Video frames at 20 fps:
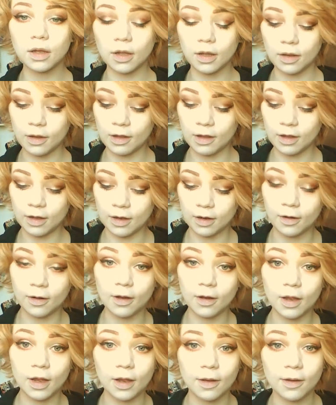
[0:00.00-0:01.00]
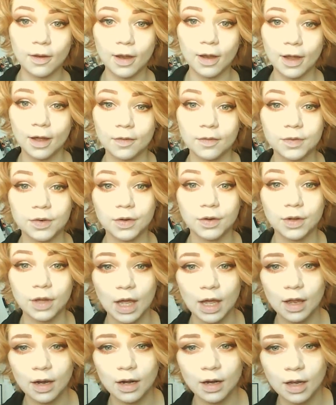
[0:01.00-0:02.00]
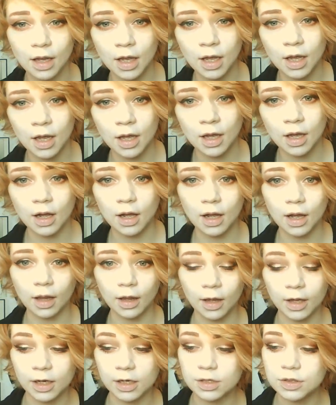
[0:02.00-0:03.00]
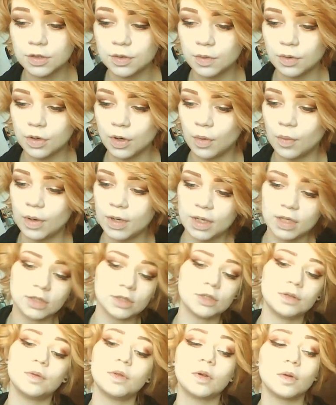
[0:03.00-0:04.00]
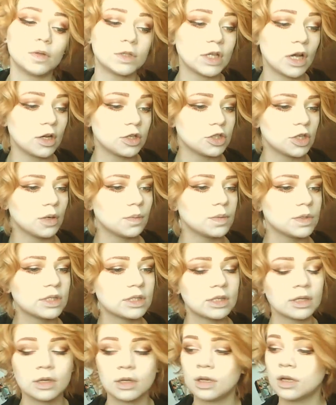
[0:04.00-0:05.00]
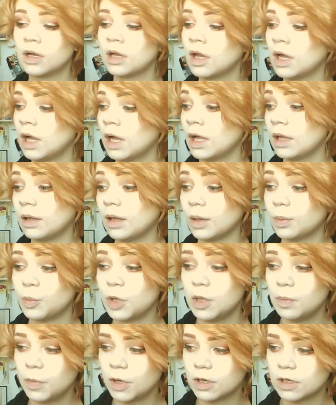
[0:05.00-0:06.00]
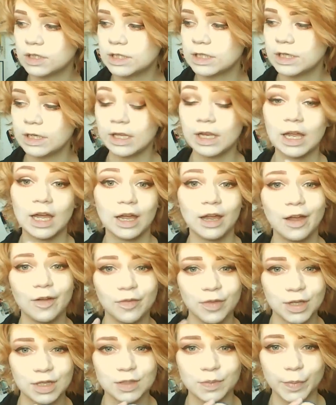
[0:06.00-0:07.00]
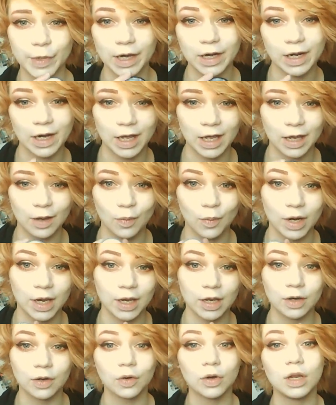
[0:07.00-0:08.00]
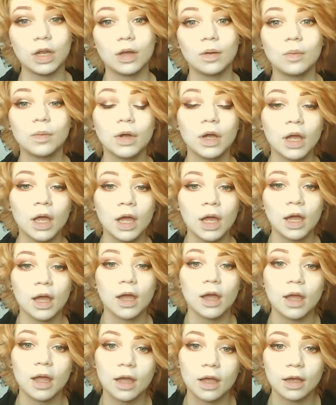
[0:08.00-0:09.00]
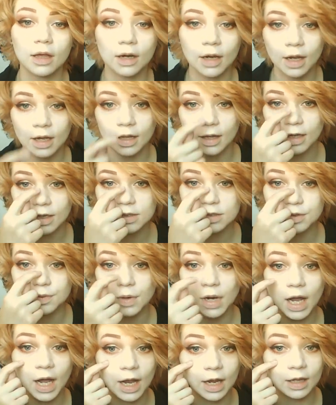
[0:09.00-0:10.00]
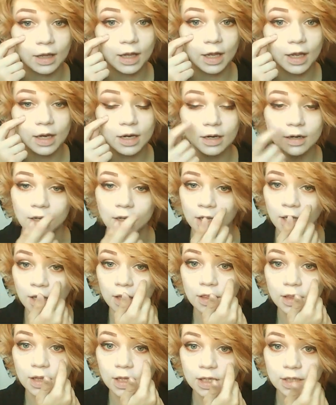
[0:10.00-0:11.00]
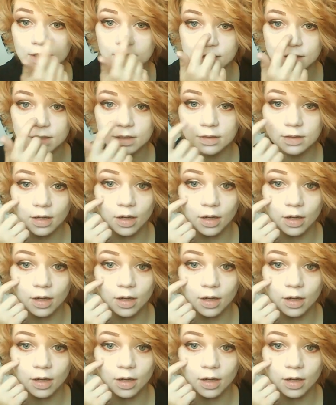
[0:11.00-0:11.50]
And then after that, I like to go in and do the touch-ups. And me personally, I have this red matter white cream, and I like to highlight these